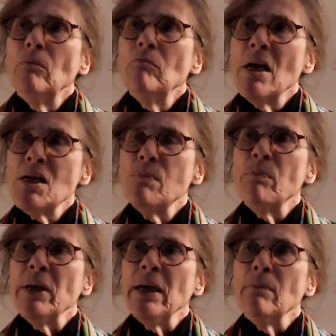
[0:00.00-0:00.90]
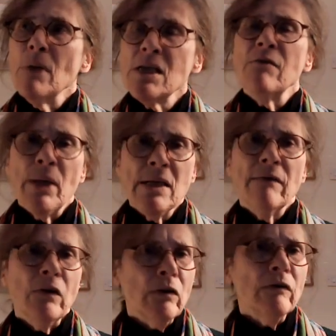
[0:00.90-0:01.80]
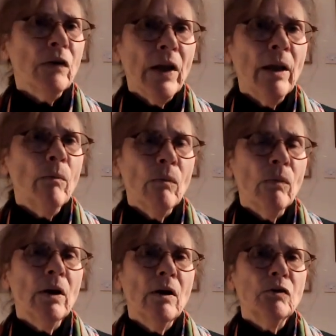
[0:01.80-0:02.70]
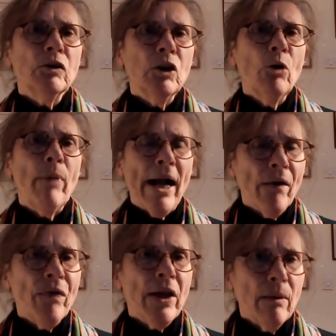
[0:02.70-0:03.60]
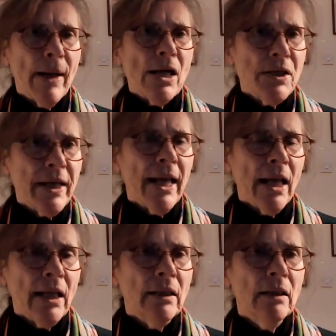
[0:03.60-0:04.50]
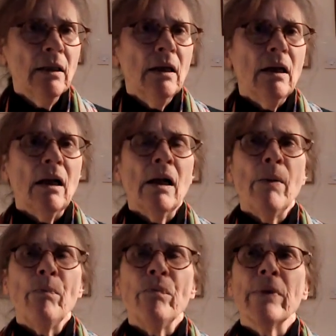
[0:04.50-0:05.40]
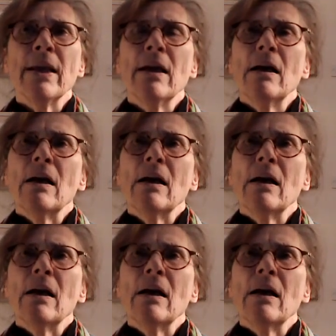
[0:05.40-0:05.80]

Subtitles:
must have been difficult for him to go back and think about again. And